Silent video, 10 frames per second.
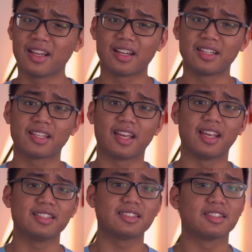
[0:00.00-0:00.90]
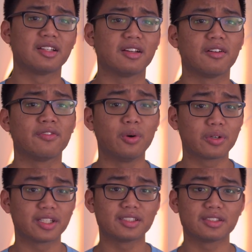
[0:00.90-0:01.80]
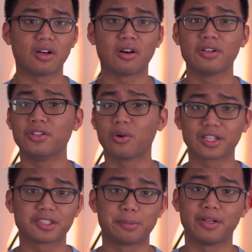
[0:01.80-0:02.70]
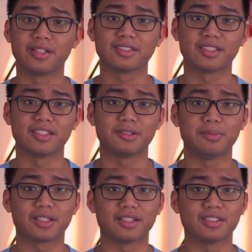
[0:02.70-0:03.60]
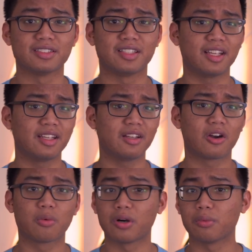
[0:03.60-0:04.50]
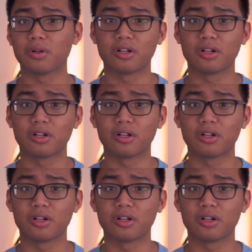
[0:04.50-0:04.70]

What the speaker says: any case, focus on your experiences because they are what will